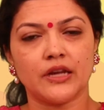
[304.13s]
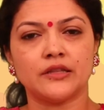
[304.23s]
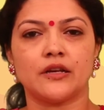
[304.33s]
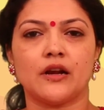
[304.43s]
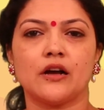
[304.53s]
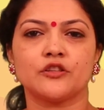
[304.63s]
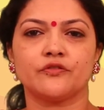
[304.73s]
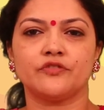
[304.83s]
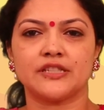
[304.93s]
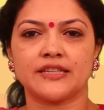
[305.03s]
in the rags
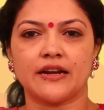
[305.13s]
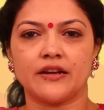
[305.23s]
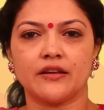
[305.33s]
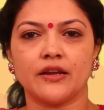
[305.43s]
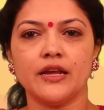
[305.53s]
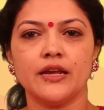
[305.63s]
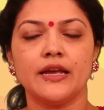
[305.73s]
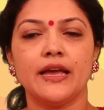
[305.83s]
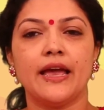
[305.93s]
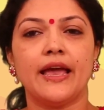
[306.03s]
of this category,
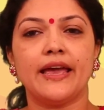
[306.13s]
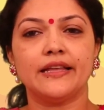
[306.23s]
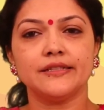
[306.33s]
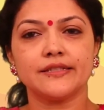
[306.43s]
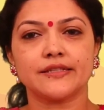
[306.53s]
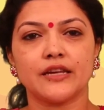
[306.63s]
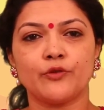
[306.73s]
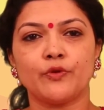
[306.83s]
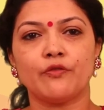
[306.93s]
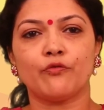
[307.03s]
else it
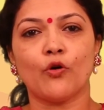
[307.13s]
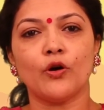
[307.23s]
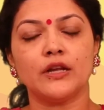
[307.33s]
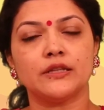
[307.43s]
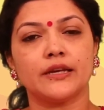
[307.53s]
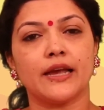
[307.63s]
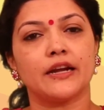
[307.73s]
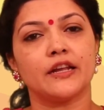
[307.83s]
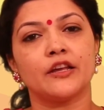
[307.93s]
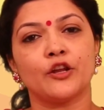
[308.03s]
will fall in the
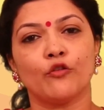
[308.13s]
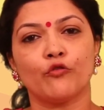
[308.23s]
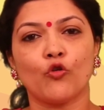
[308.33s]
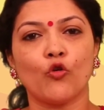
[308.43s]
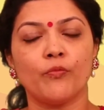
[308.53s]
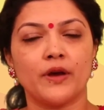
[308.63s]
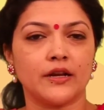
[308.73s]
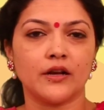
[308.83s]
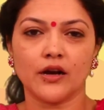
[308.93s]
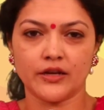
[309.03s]
category of Komal
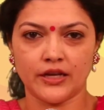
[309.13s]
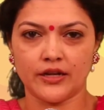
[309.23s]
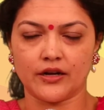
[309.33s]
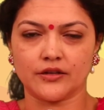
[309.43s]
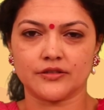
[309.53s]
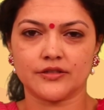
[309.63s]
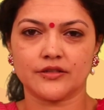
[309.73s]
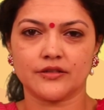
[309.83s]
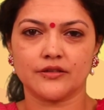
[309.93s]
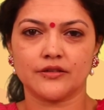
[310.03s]
Gani rags.
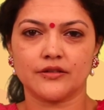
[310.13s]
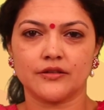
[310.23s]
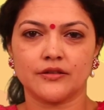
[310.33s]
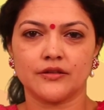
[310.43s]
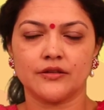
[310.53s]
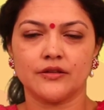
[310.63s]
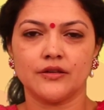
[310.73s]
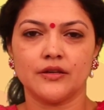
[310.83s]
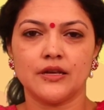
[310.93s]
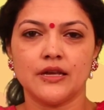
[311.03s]

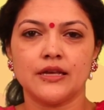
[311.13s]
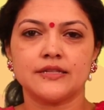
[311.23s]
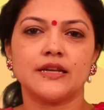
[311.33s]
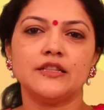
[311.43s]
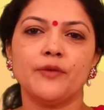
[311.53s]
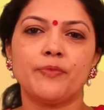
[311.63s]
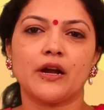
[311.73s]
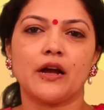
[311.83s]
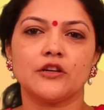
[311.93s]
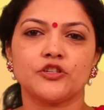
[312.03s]
Sandhi
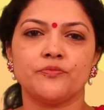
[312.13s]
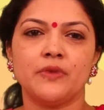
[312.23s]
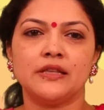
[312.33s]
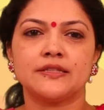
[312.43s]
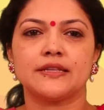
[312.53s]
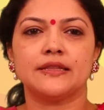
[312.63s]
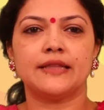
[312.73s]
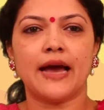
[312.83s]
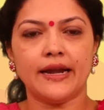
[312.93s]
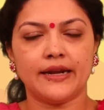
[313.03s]
Prakash means
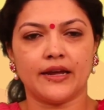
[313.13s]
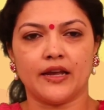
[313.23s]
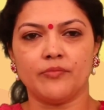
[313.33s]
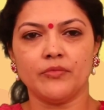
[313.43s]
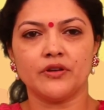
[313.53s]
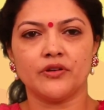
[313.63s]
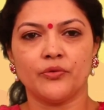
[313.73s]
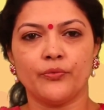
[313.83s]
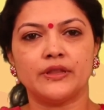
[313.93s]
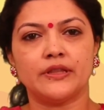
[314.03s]
that time
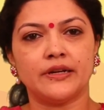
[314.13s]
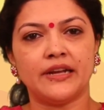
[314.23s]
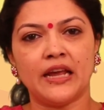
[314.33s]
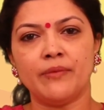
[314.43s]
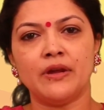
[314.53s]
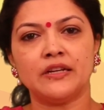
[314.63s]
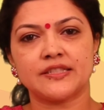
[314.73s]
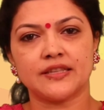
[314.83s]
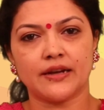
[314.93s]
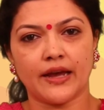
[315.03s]
when the day meets
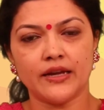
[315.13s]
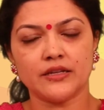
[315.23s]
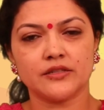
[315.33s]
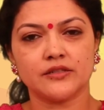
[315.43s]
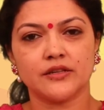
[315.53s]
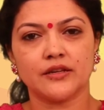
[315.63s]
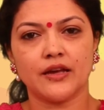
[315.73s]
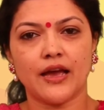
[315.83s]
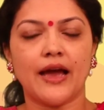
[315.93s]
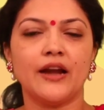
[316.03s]
the night
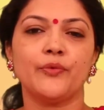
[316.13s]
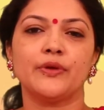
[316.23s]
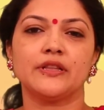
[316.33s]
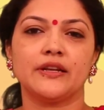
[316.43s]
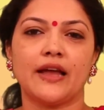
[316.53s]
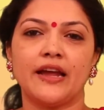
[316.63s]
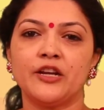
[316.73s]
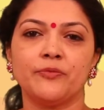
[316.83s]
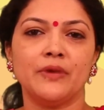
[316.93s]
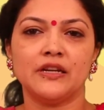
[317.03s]
and when the
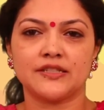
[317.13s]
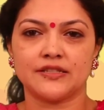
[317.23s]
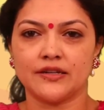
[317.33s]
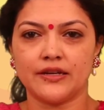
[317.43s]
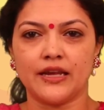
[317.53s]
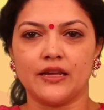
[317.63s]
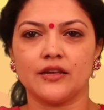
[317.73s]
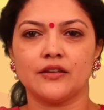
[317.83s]
night meets the day.